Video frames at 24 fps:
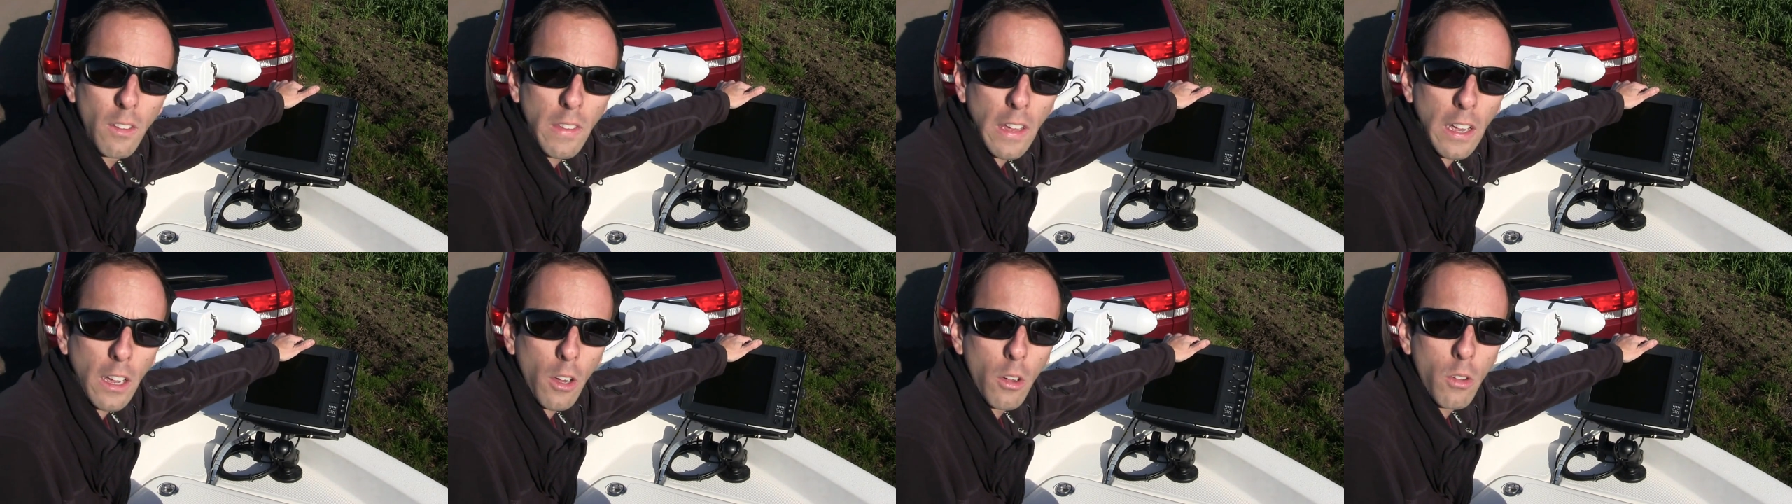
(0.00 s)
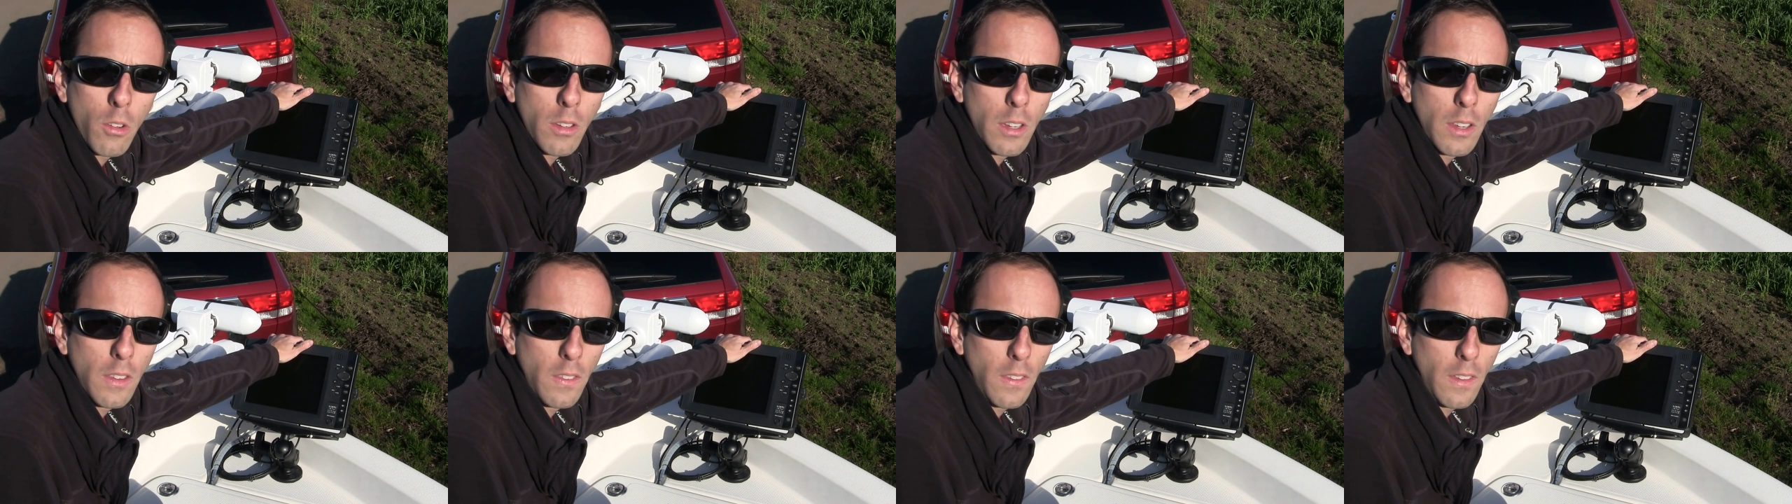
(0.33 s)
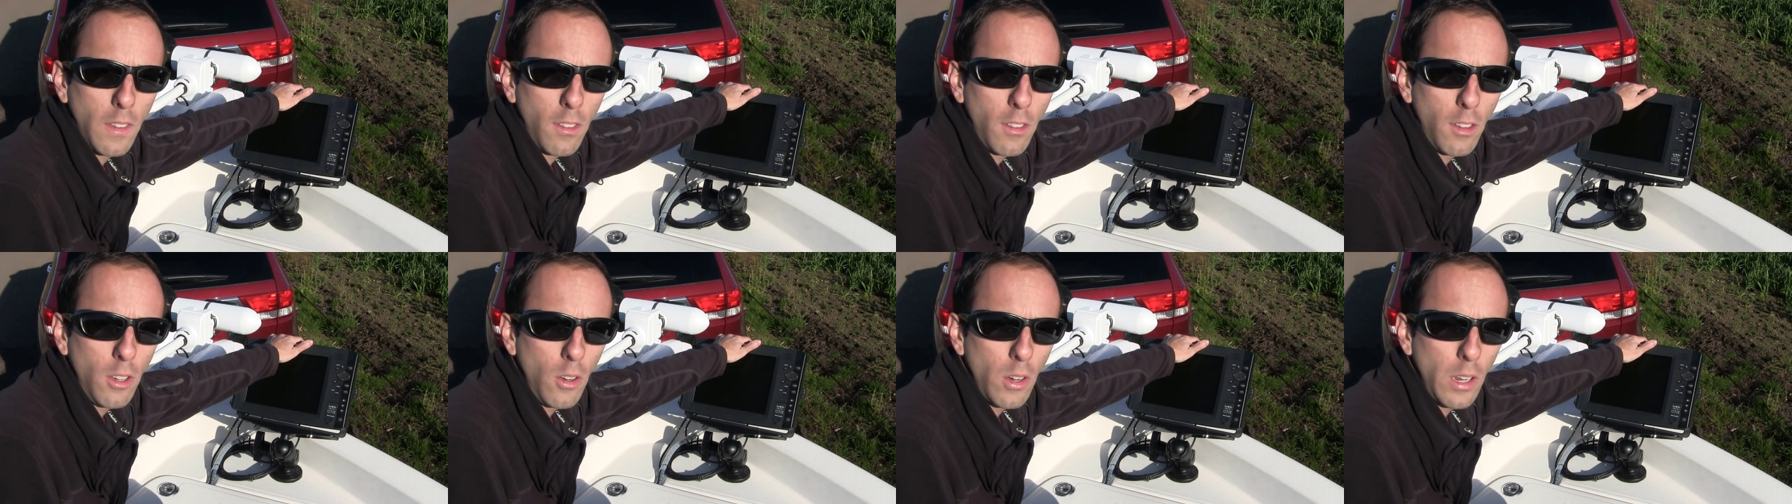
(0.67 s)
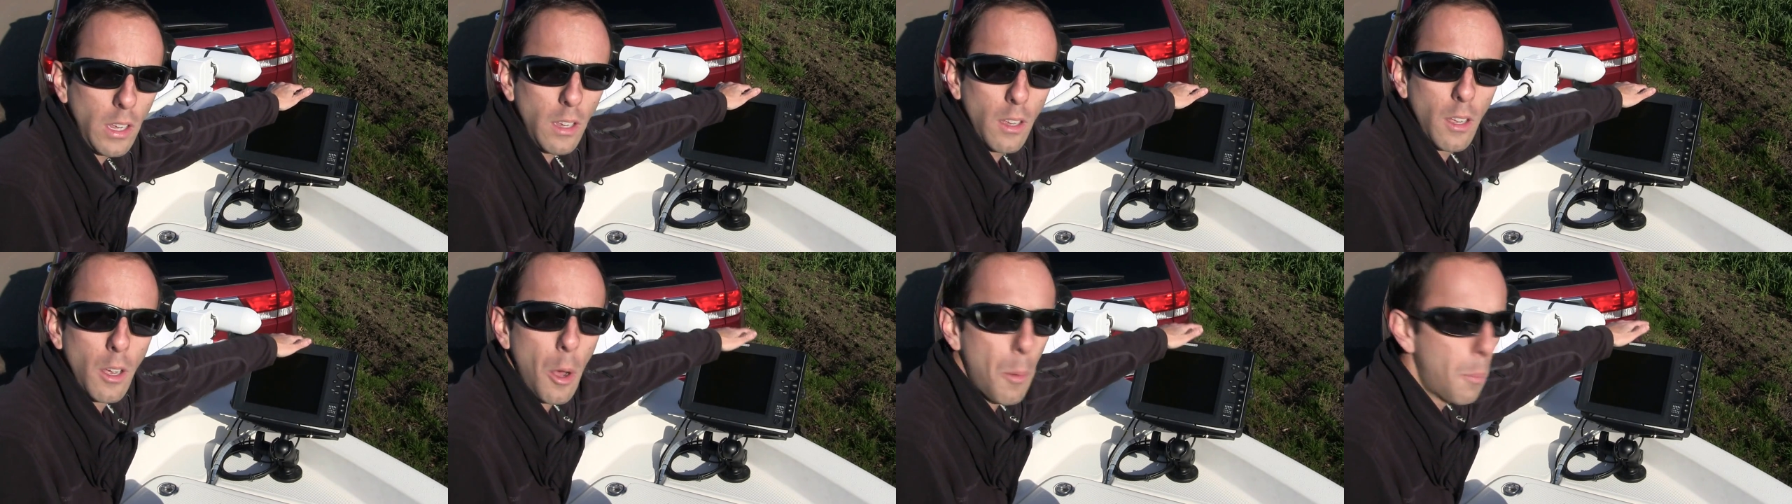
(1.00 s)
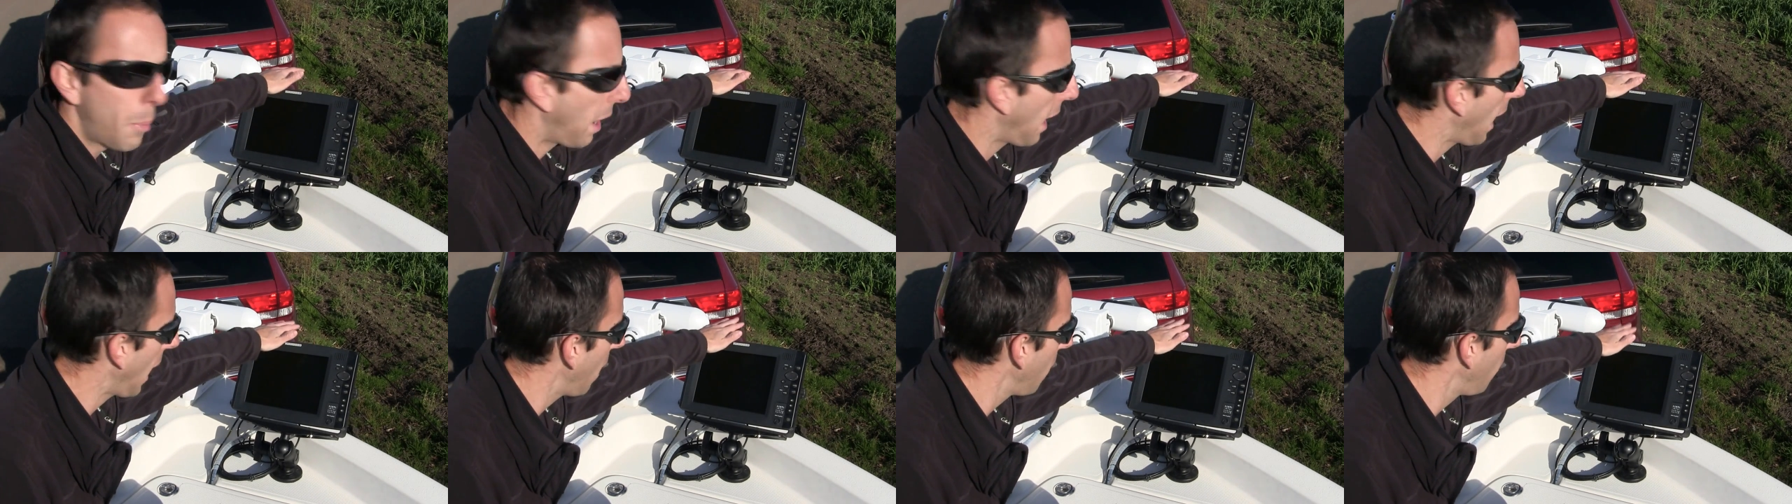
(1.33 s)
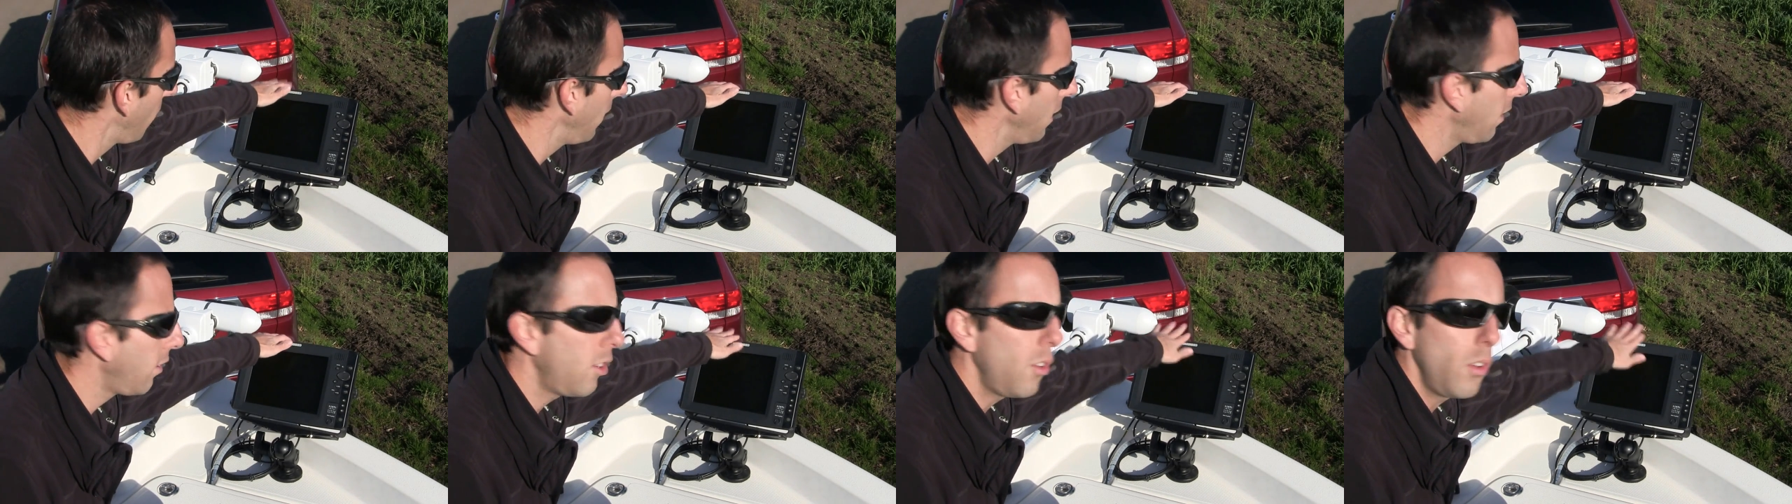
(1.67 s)
that goes to this unit, but I
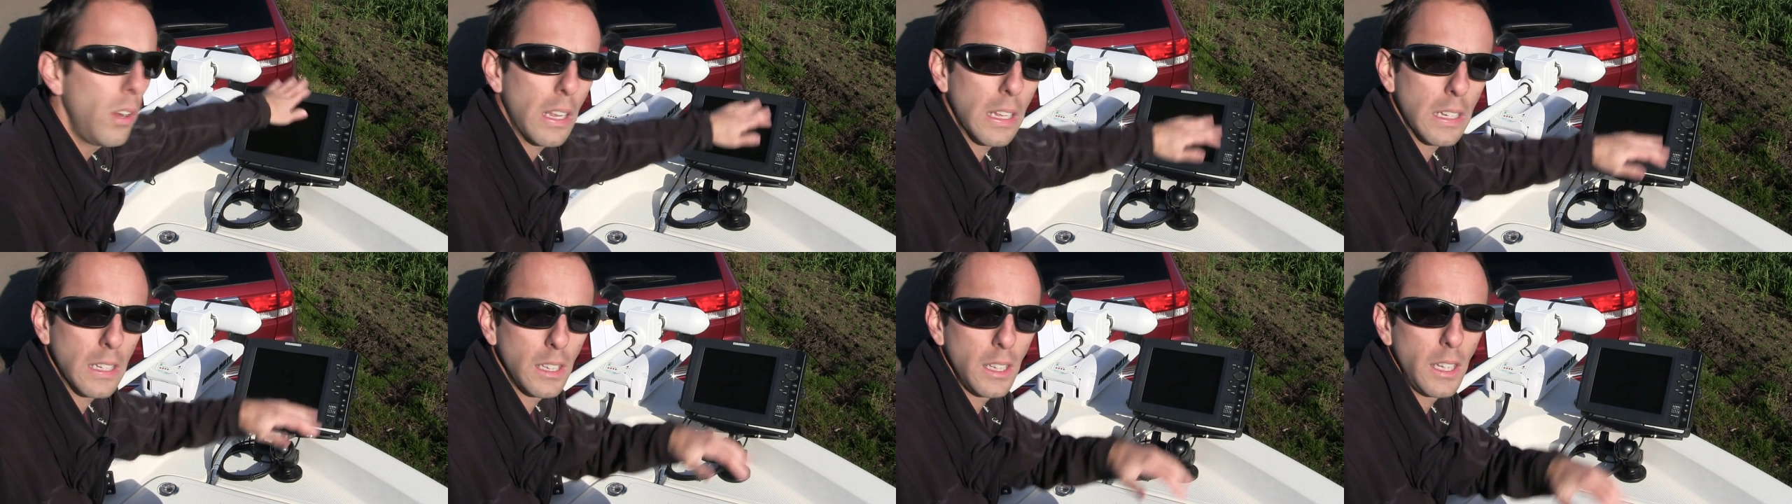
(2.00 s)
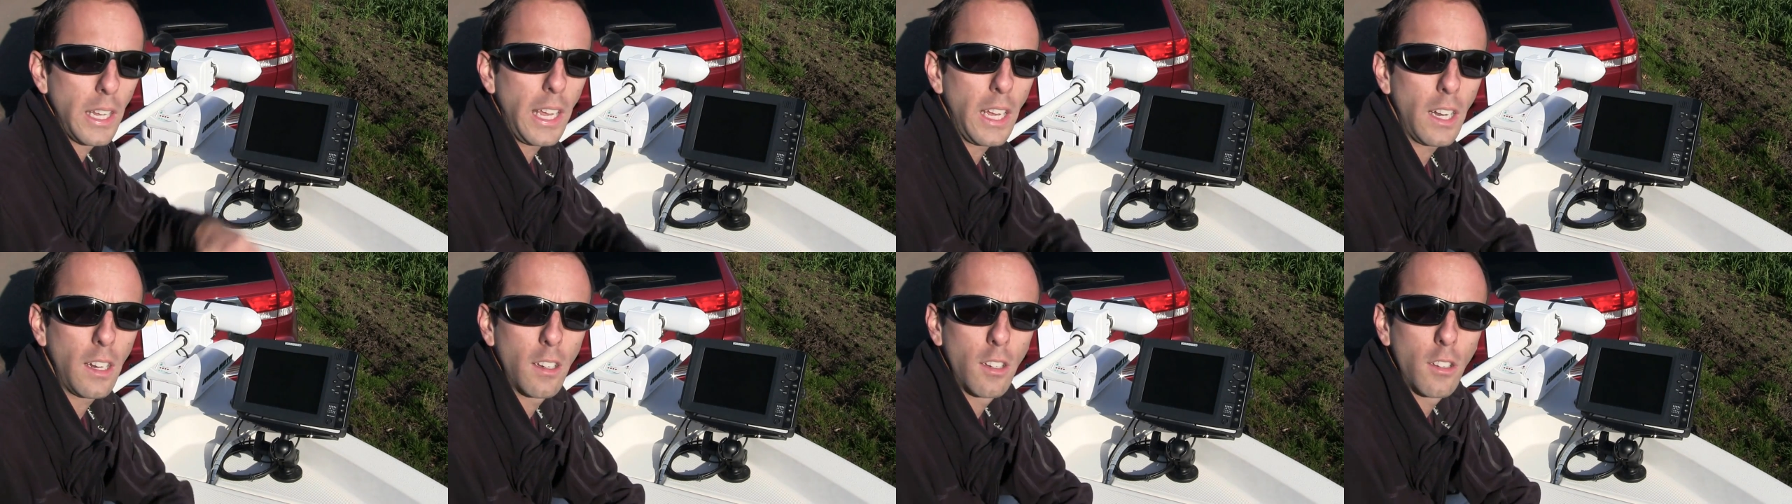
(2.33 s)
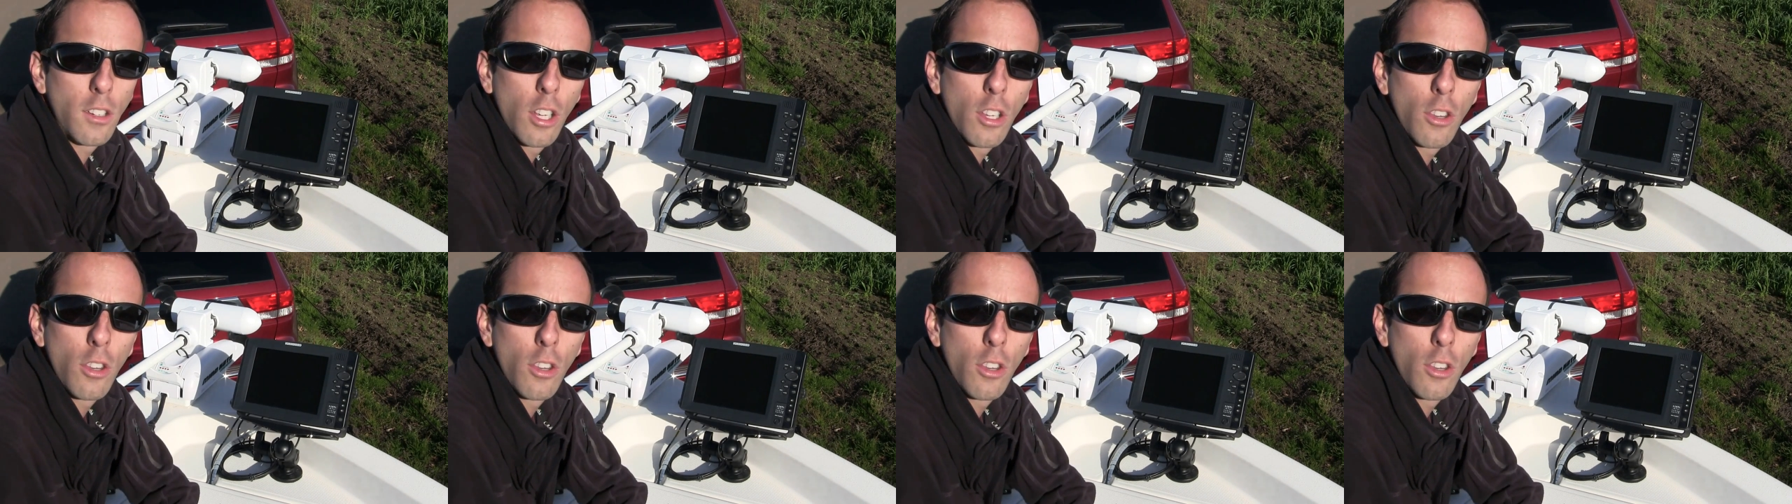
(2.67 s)
have this unit linked